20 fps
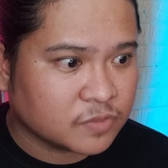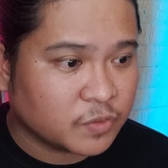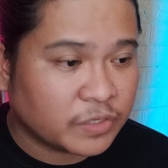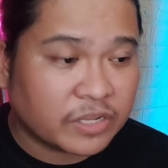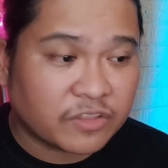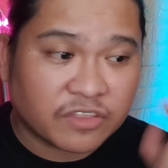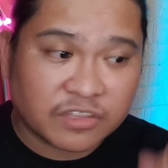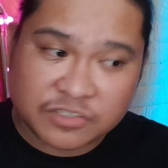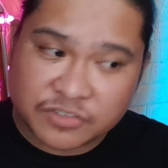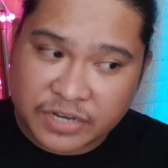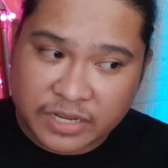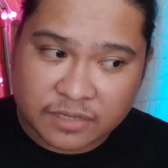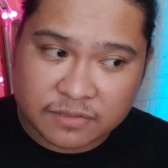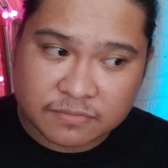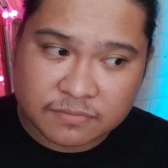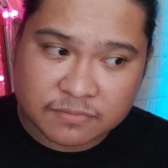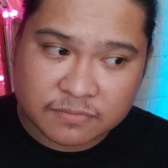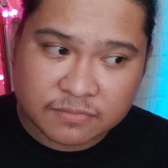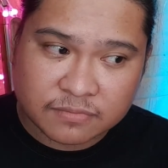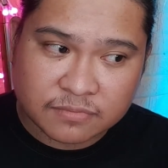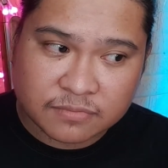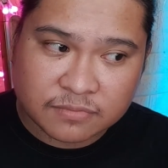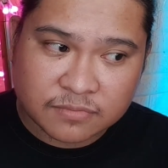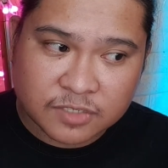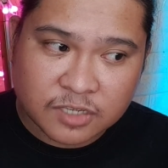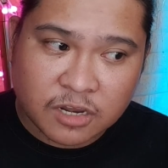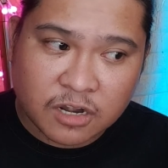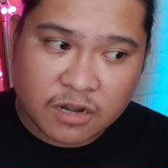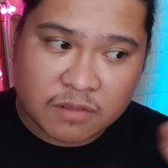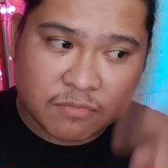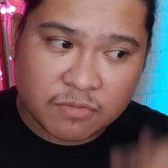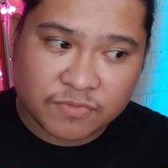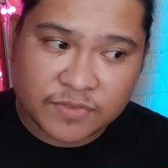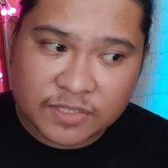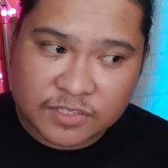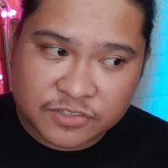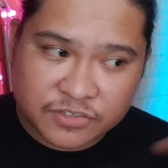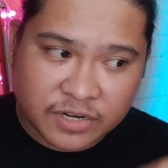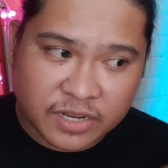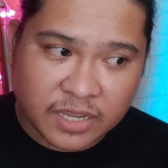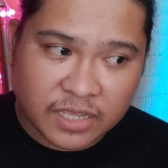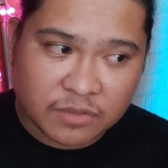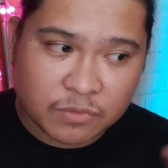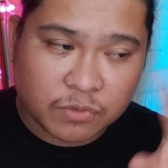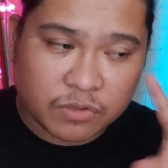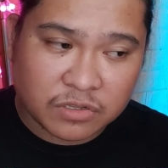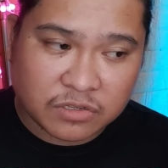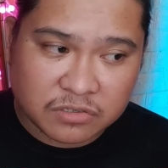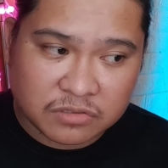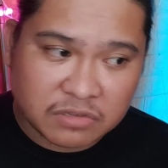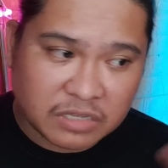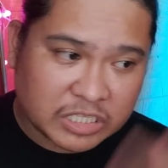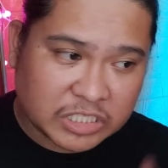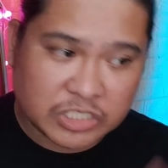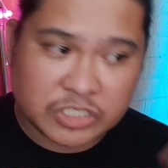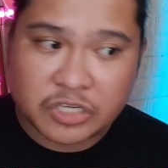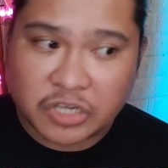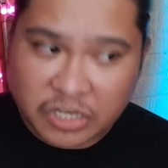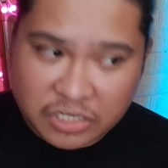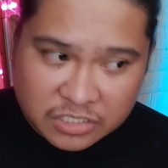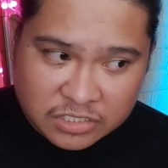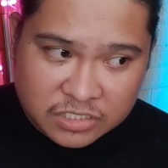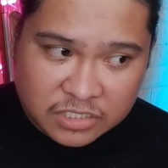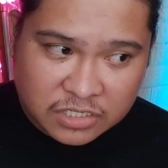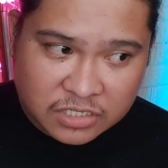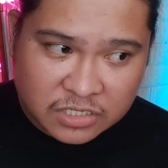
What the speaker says: without the train. Remove the train, well, it's good.